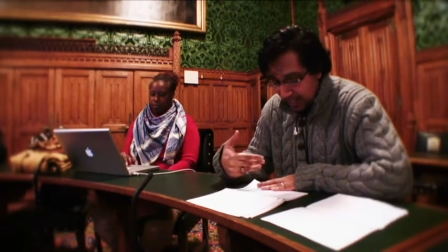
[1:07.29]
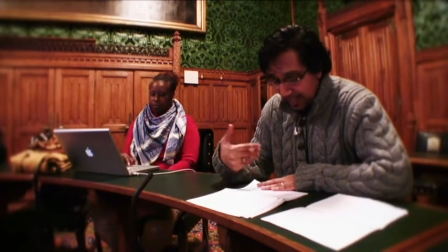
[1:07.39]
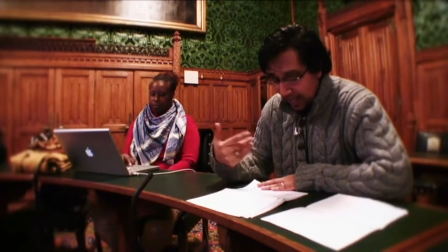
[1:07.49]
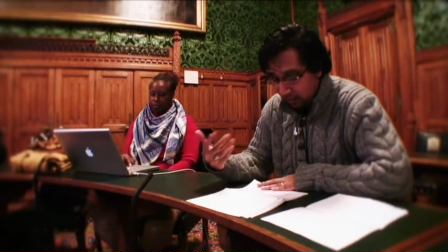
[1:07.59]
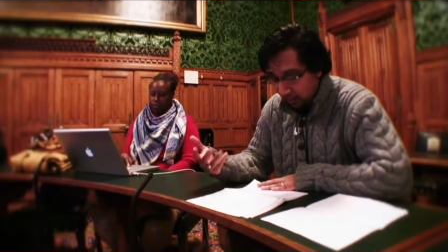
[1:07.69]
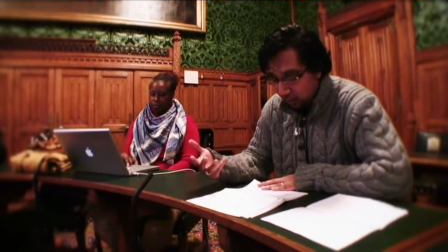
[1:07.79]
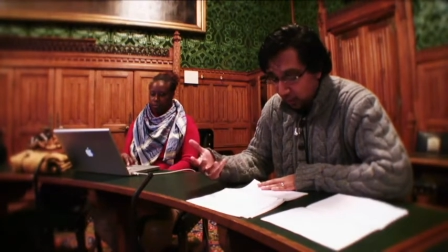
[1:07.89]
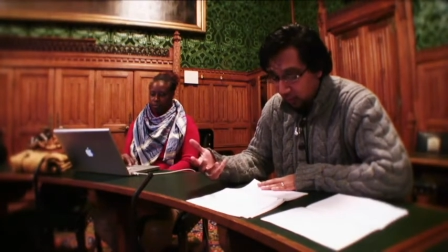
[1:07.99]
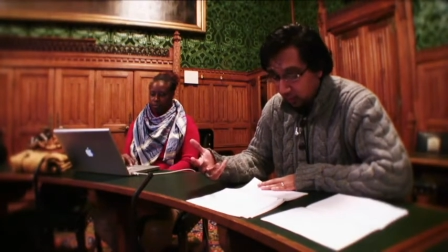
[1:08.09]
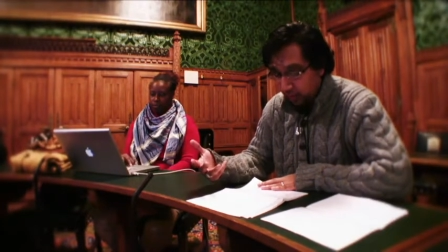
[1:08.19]
Now,
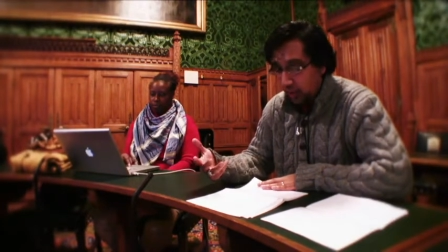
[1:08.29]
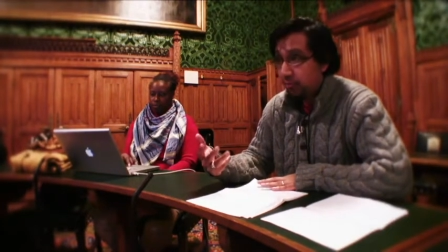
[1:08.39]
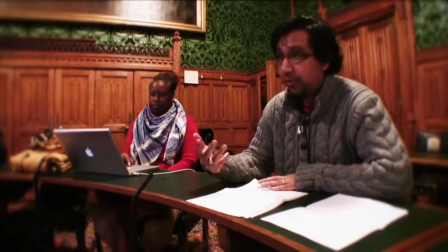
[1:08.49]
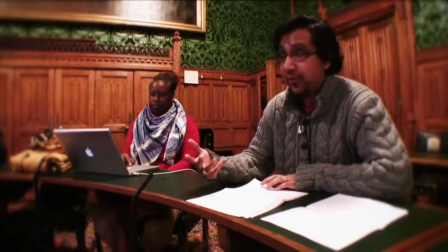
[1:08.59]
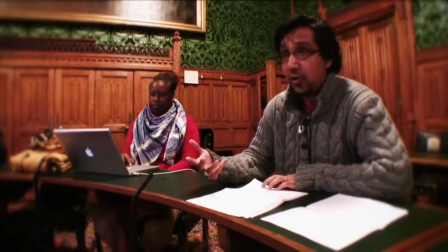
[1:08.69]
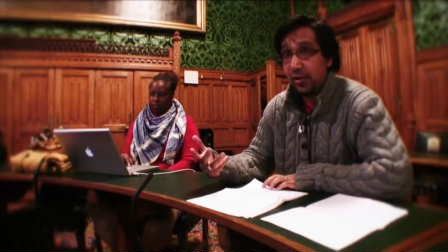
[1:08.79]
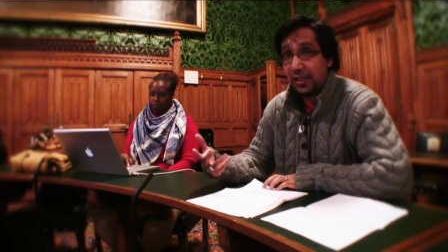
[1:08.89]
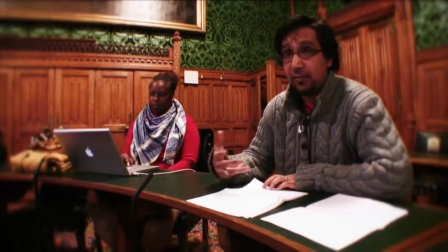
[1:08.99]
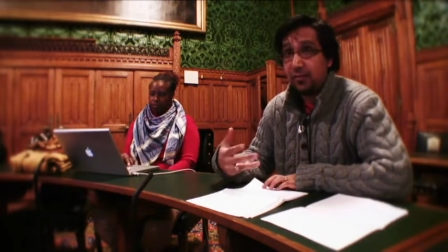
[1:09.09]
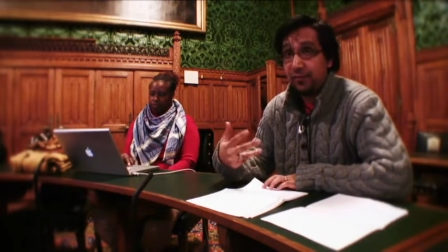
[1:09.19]
Kolar also
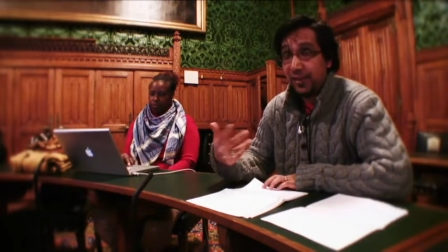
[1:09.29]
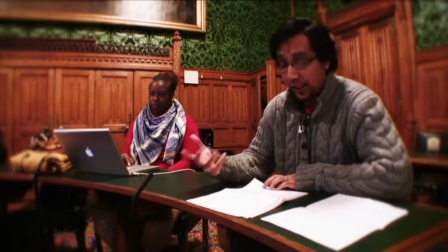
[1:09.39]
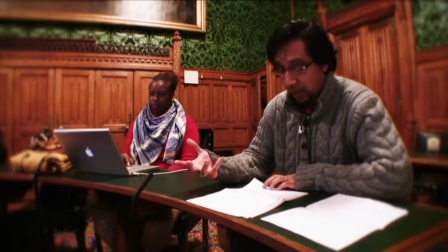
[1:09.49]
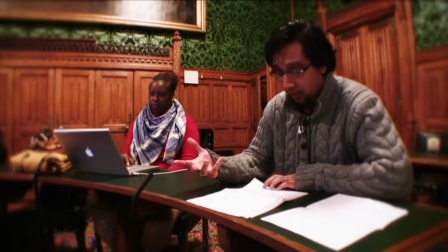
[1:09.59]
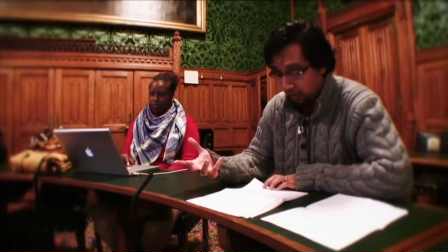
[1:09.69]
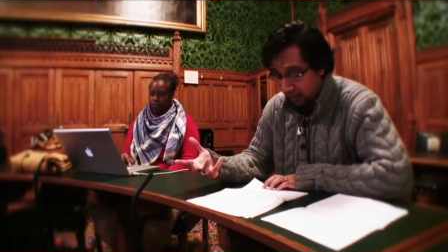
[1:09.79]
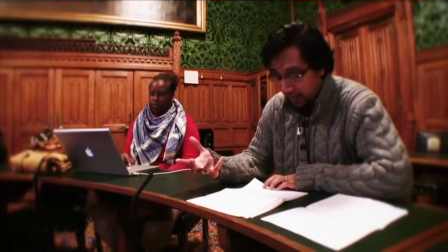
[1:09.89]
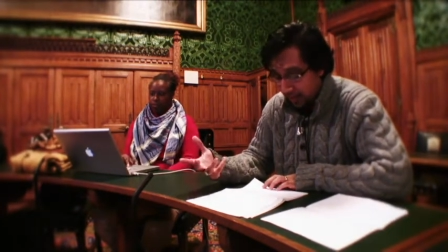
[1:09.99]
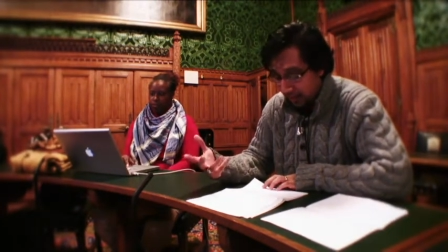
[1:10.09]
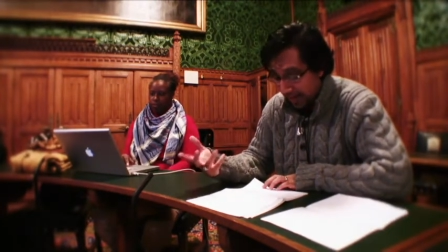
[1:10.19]
reviewed video
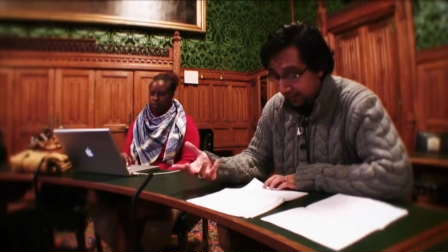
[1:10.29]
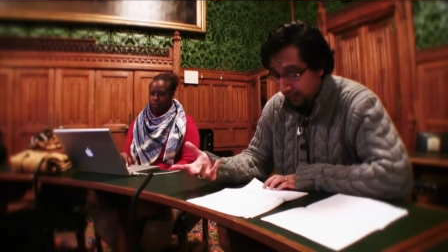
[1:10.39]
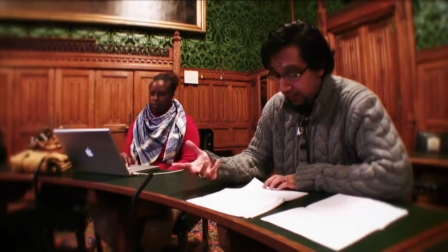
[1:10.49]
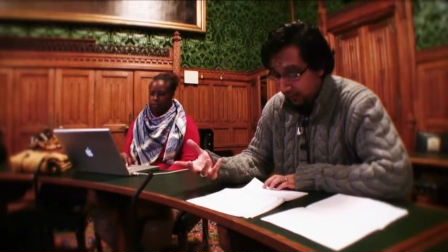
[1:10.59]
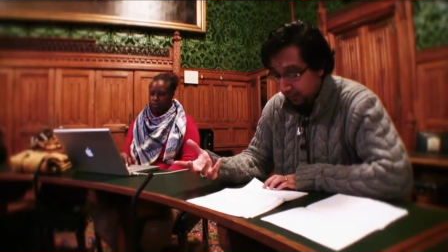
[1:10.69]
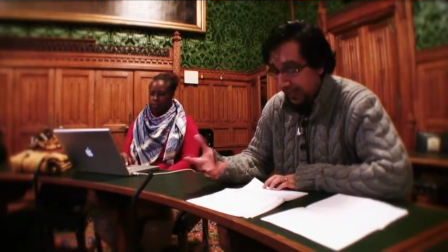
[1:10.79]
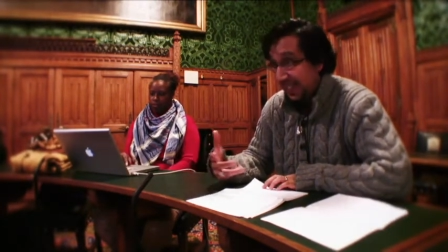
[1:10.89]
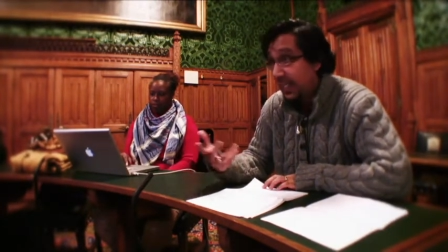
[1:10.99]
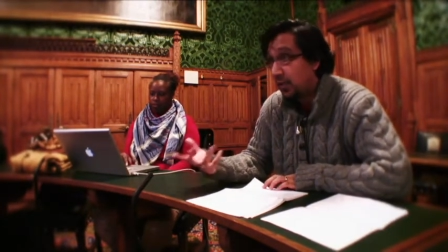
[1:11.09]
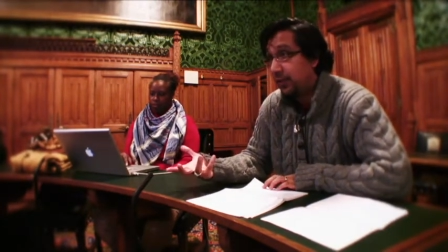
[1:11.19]
uh, evidence, and
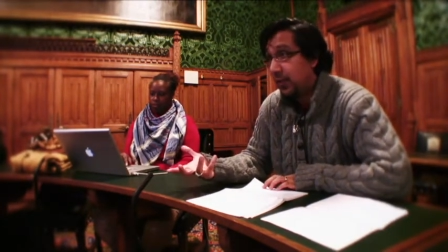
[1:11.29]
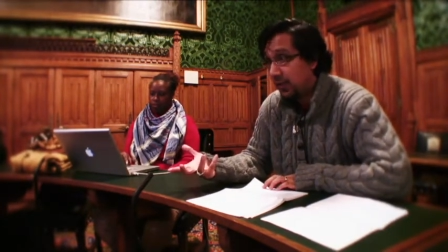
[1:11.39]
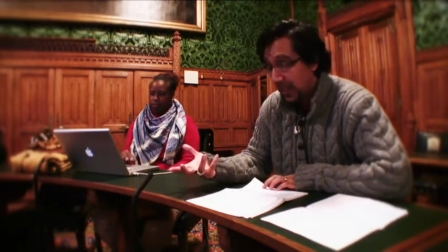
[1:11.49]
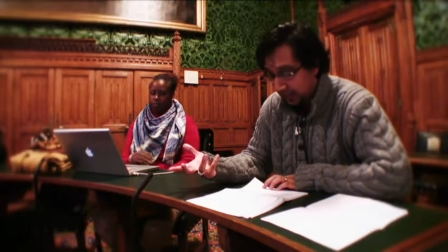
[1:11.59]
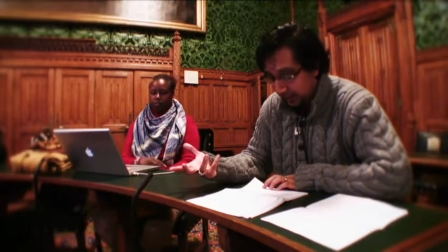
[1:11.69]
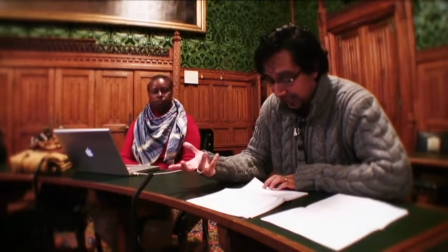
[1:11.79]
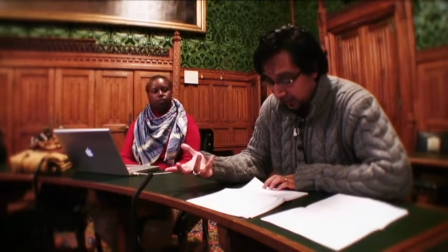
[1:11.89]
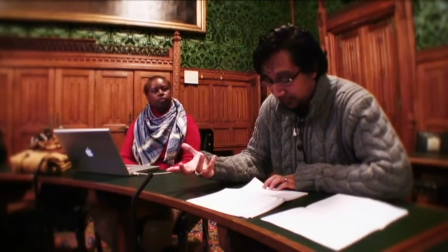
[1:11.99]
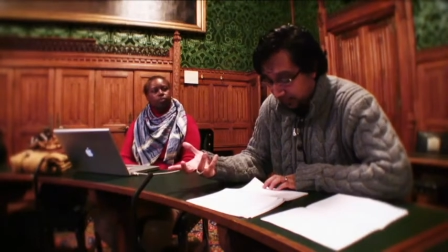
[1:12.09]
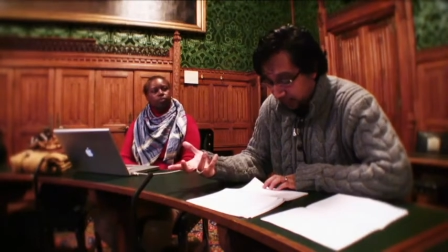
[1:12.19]
he is a video analysis
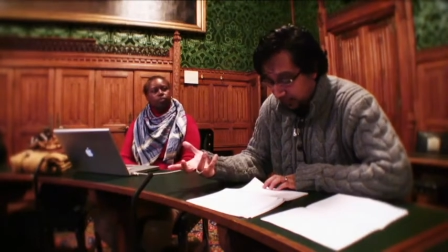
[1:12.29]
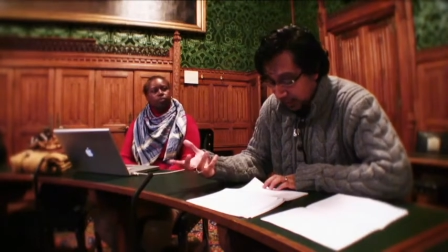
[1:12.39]
expert,